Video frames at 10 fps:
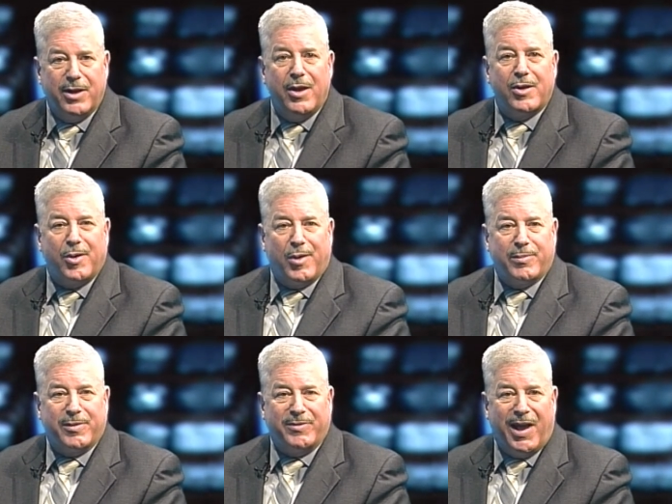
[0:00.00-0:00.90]
Coro
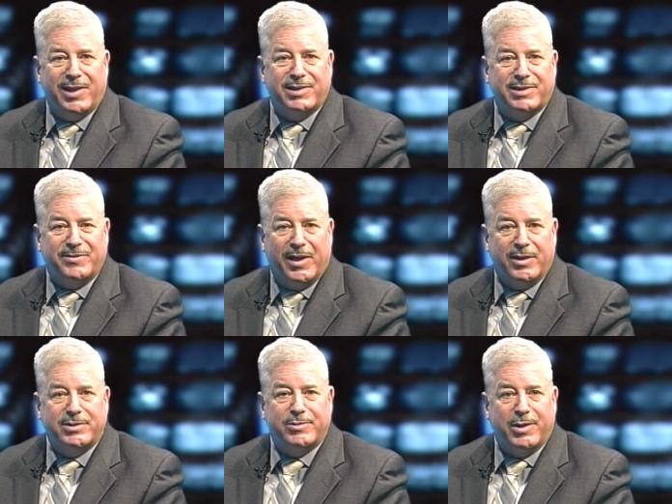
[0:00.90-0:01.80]
provides its
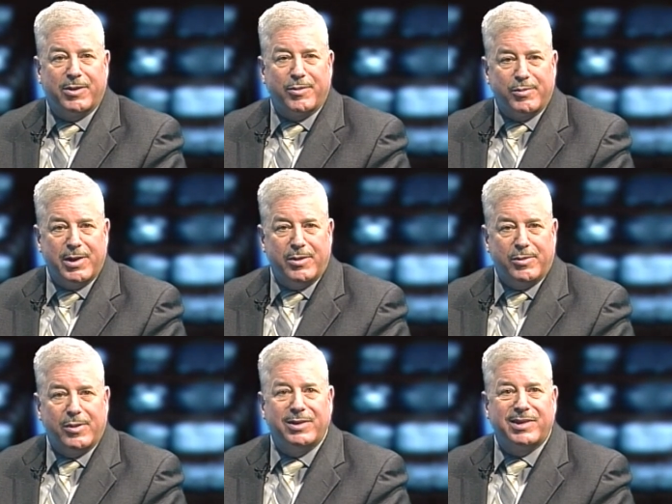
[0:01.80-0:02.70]
fellows with
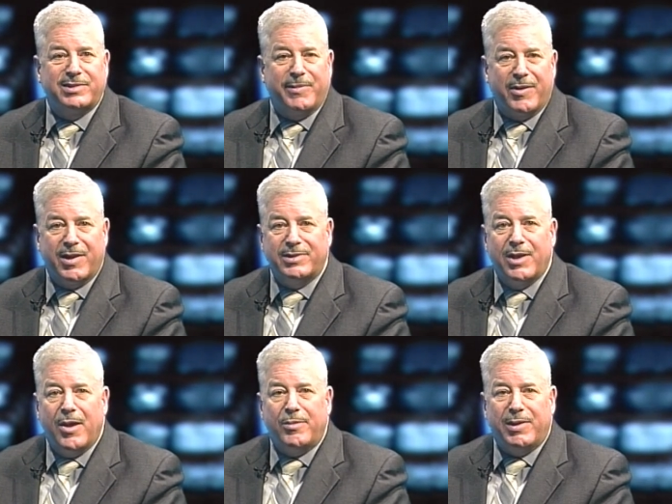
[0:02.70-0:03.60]
real-world experience
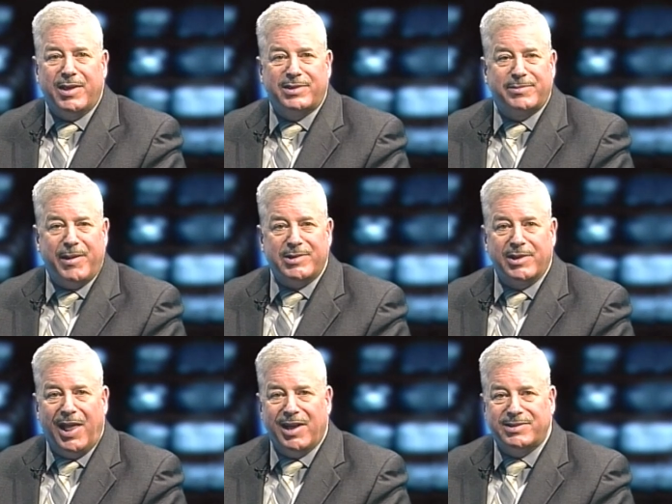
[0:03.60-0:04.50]
within
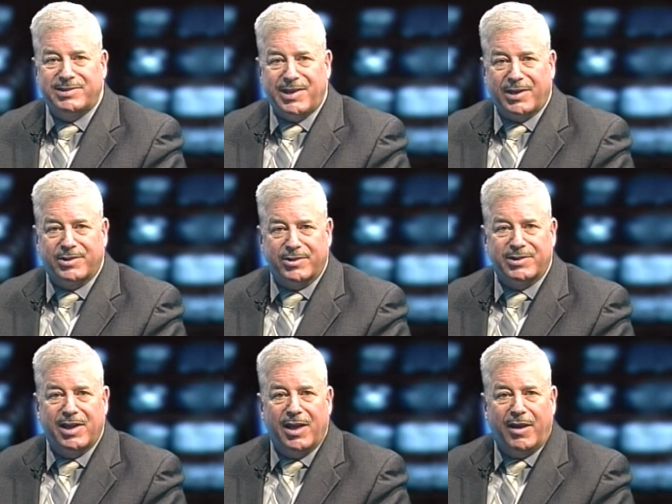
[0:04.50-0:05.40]
specialized sectors
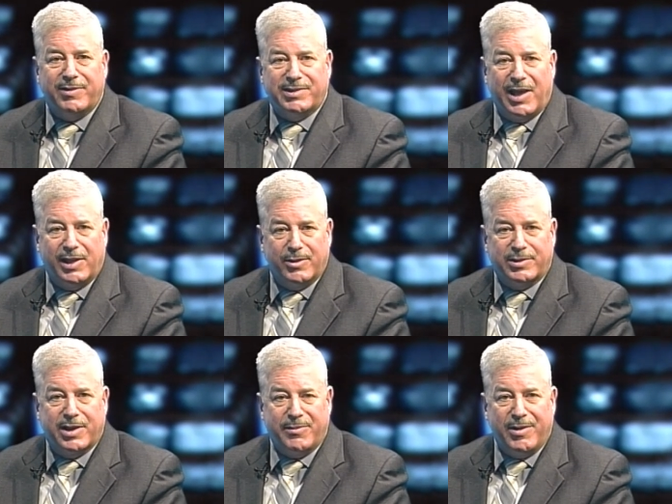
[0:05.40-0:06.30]
of the St. Louis
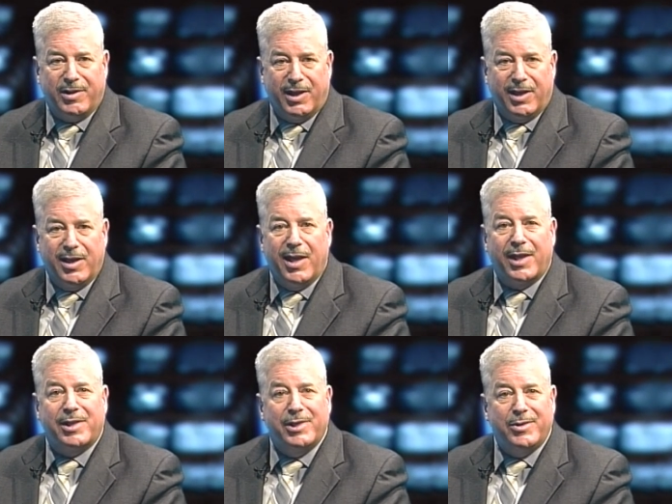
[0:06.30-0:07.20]
community,
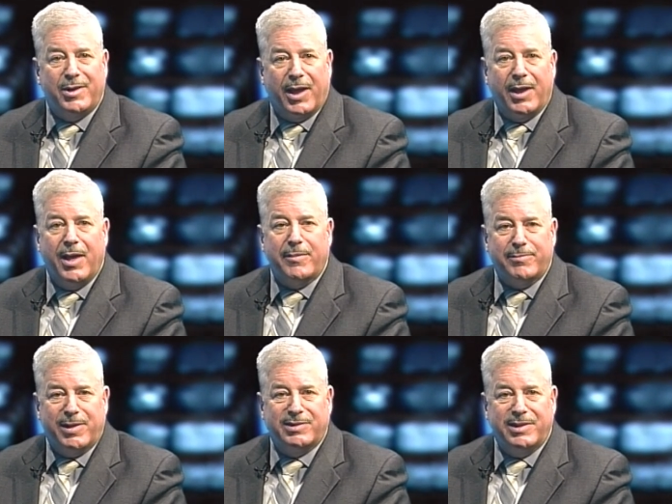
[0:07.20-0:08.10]
including
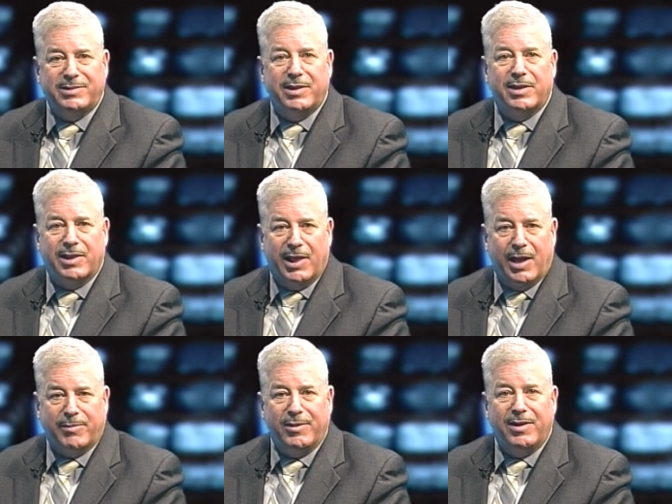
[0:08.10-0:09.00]
business,
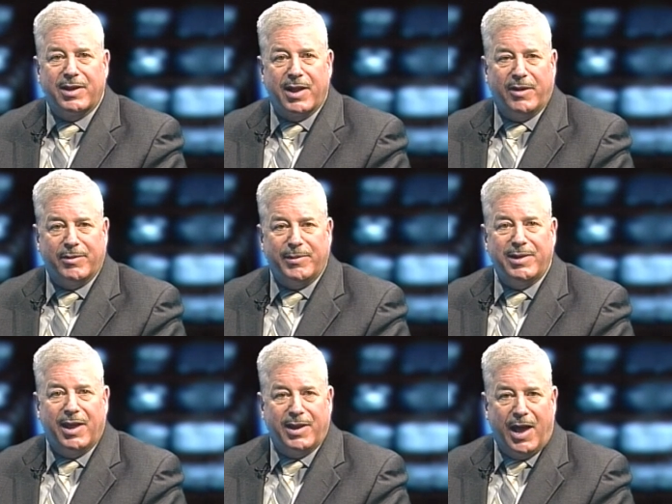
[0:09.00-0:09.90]
labor, government,
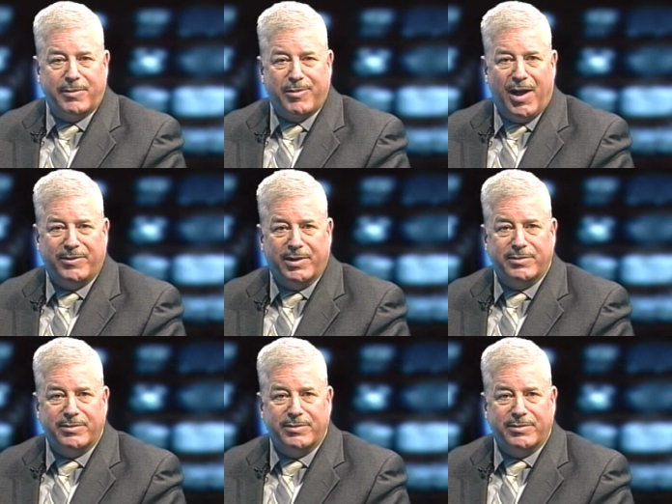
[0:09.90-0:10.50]
and nonprofit.